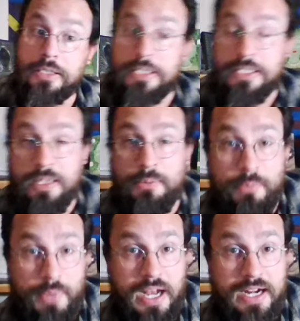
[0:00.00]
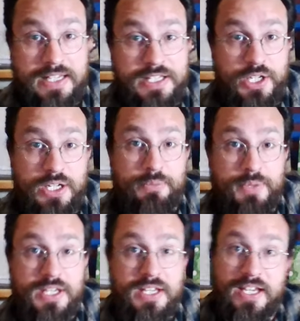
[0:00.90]
somebody's going to
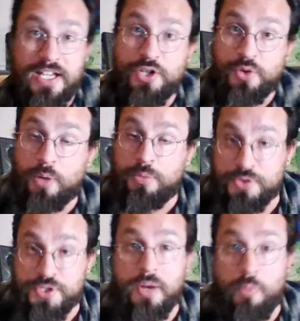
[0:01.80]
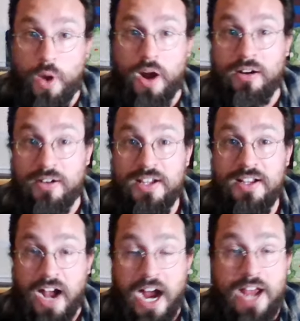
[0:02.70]
be in trouble somewhere
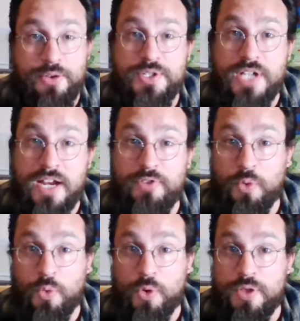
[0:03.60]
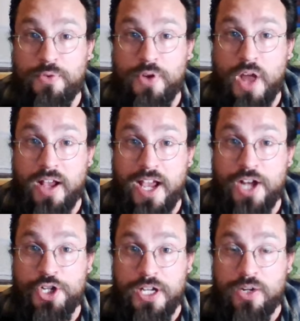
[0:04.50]
either Xavier Worthy for not
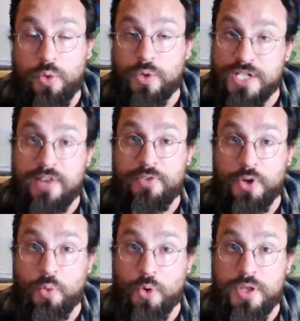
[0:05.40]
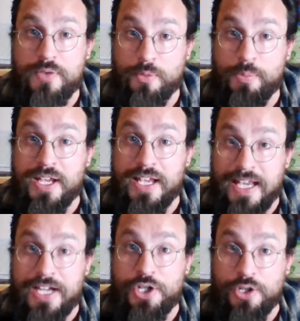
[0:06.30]
catching it or Xavier Worthy for being
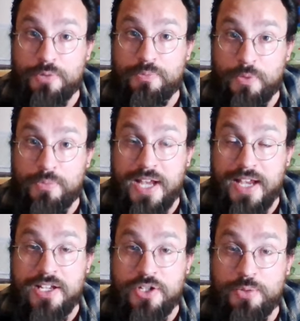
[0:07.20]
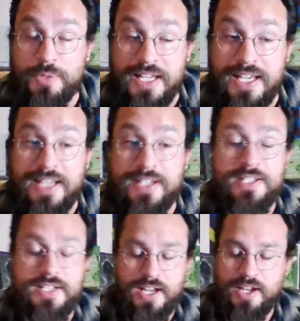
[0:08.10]
injured from taking too many
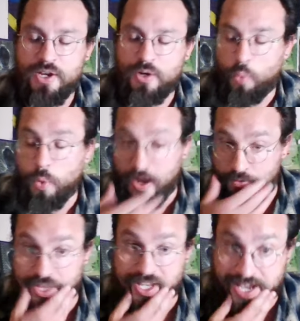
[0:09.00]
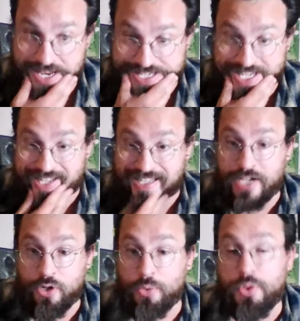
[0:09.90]
hits. Whatever the case is, I
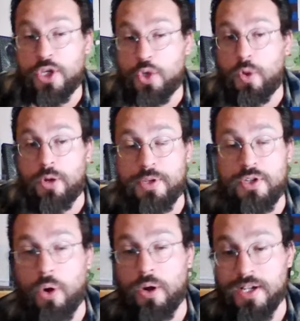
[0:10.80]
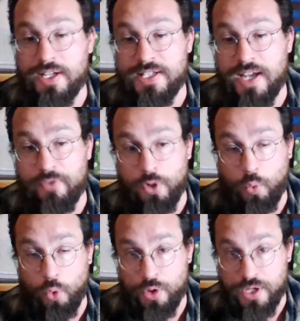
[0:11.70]
don't think you want to be targeting Xavier
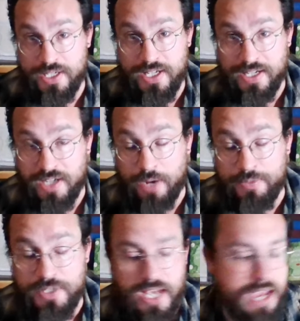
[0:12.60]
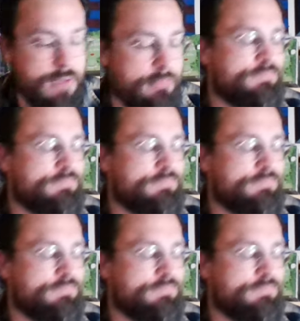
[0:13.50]
Worthy 10 times a game.